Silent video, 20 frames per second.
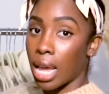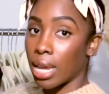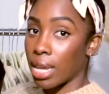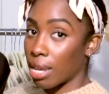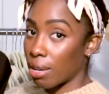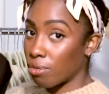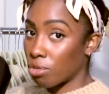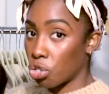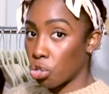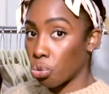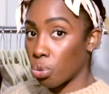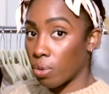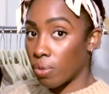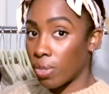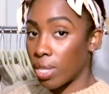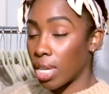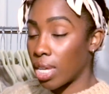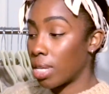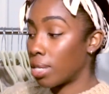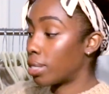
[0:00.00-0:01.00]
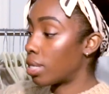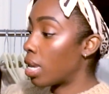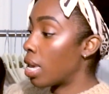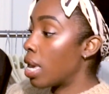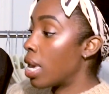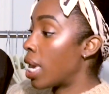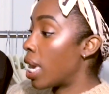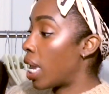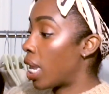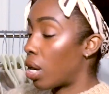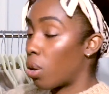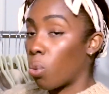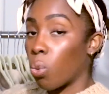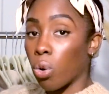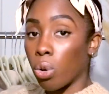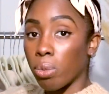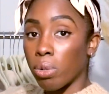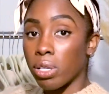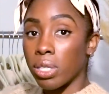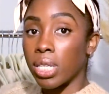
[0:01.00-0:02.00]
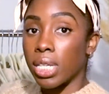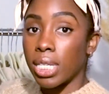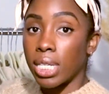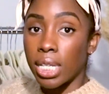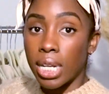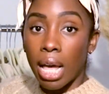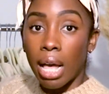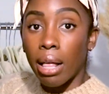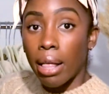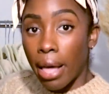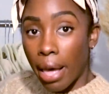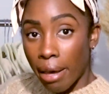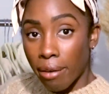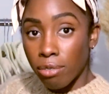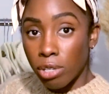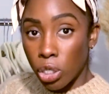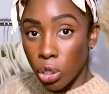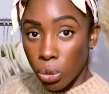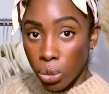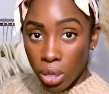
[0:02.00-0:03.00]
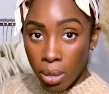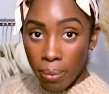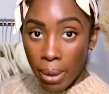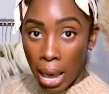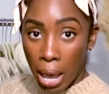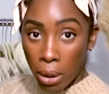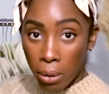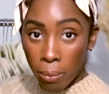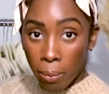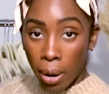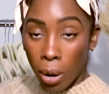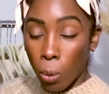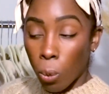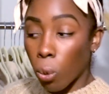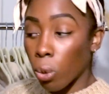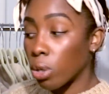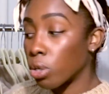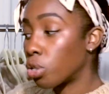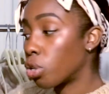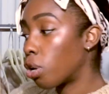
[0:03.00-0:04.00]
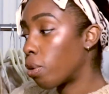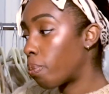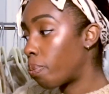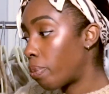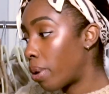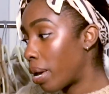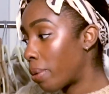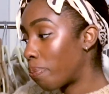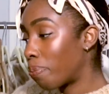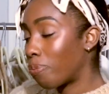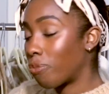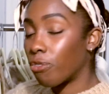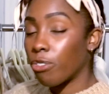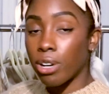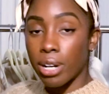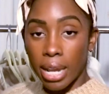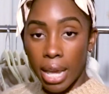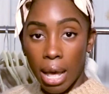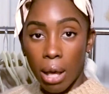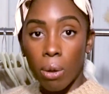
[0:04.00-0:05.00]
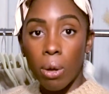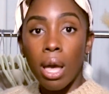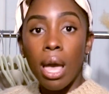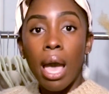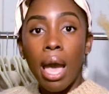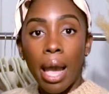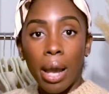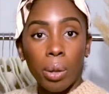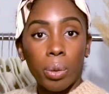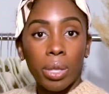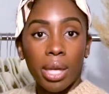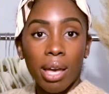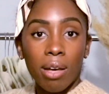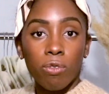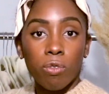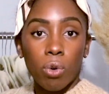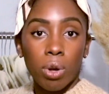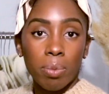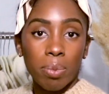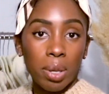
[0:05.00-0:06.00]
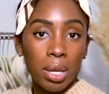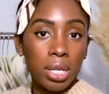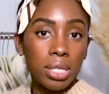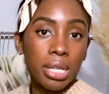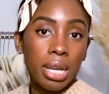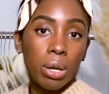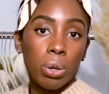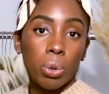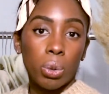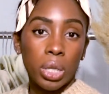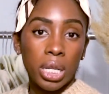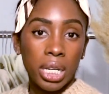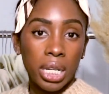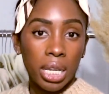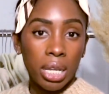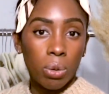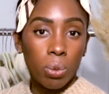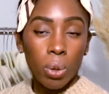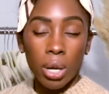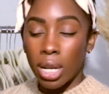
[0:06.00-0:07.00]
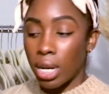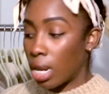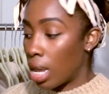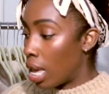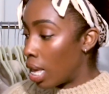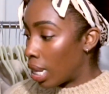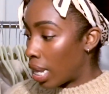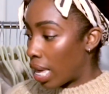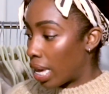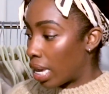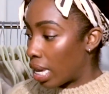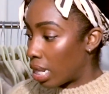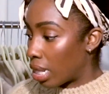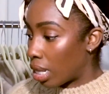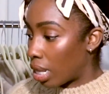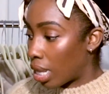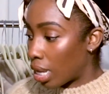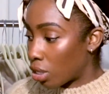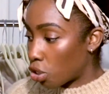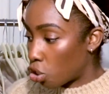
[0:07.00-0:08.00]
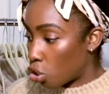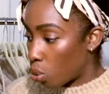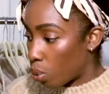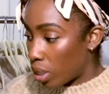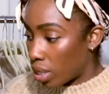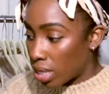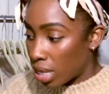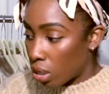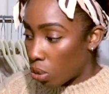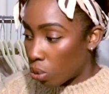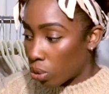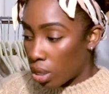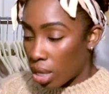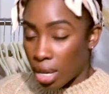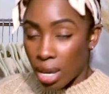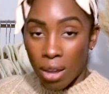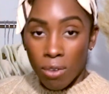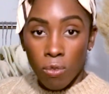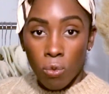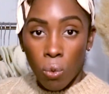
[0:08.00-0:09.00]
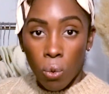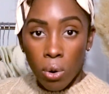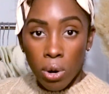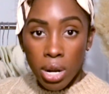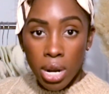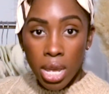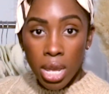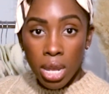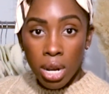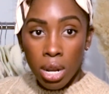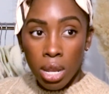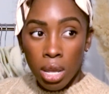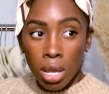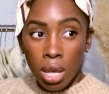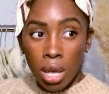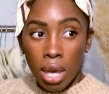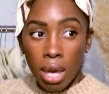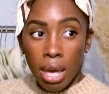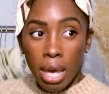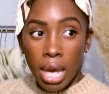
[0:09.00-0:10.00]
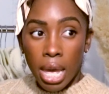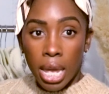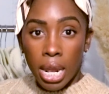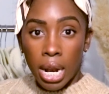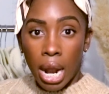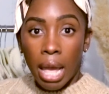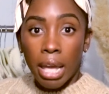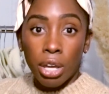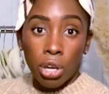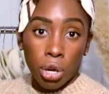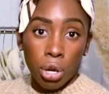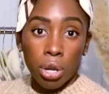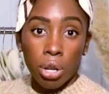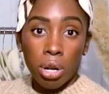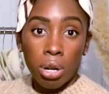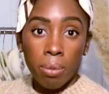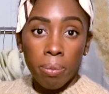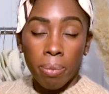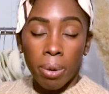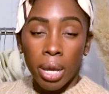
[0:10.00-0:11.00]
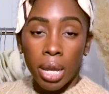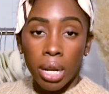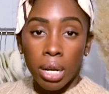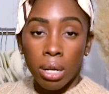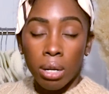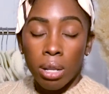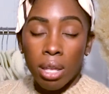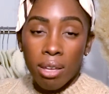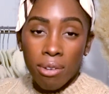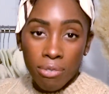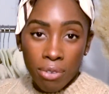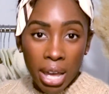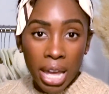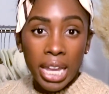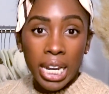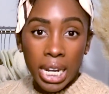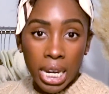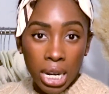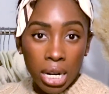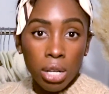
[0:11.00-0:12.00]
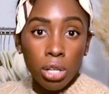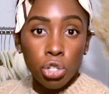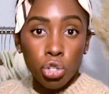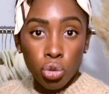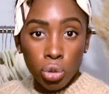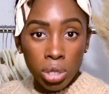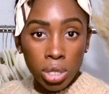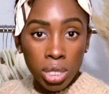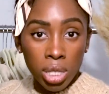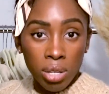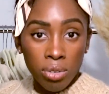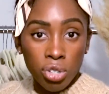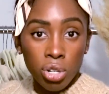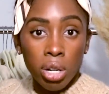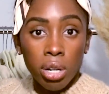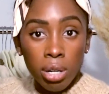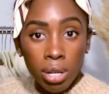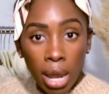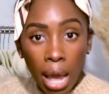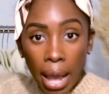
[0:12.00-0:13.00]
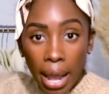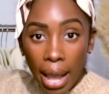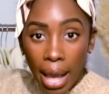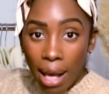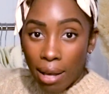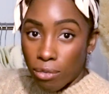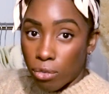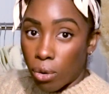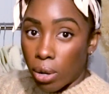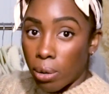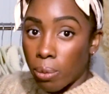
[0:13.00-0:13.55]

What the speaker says: I have 2 of these. In a warmer season, I'll have 2 of them out in my wardrobe, but for now I only have 1 because I only need 1. Like in the last 2 weeks, I don't think I've worn it, and I could, but if I need a short sleeve shirt, I have one.